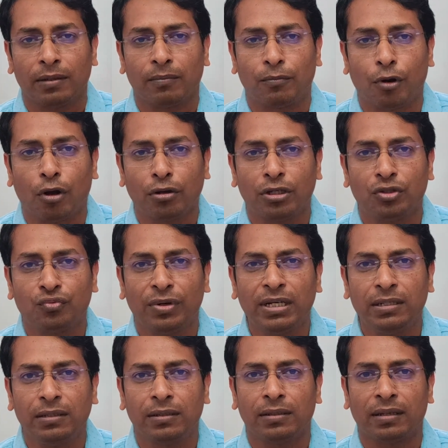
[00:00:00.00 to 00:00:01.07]
Block is
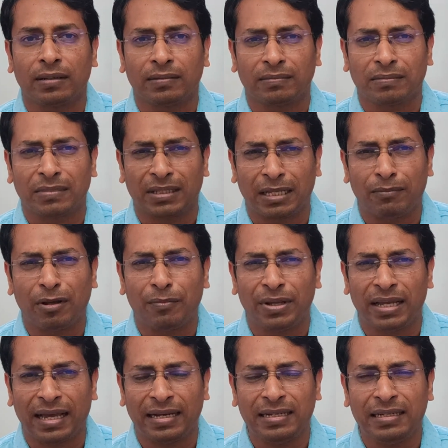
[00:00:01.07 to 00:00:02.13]
what? There may
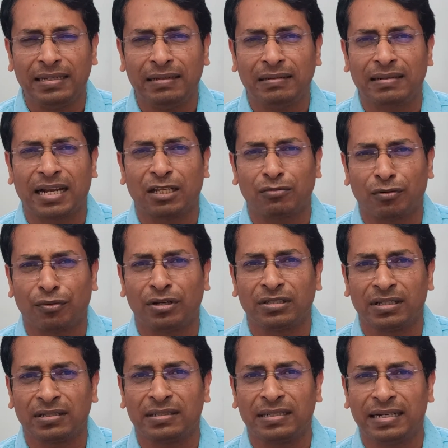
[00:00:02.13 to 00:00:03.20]
be any transfer
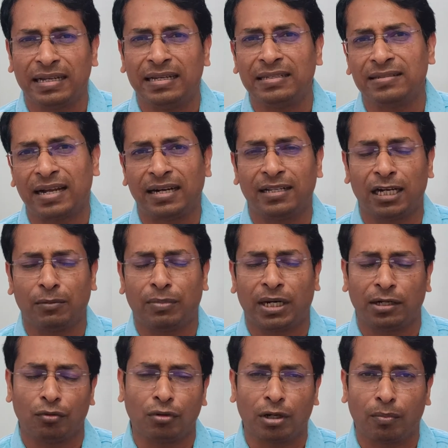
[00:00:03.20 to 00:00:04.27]
function sitting inside that
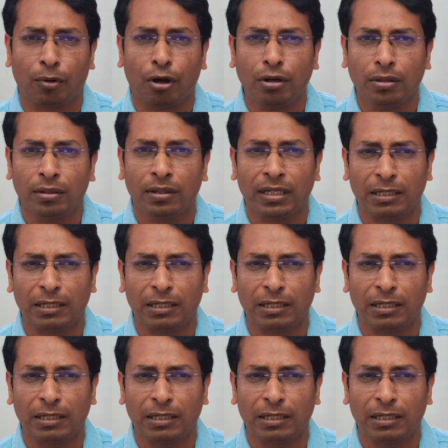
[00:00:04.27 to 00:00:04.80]
particular block.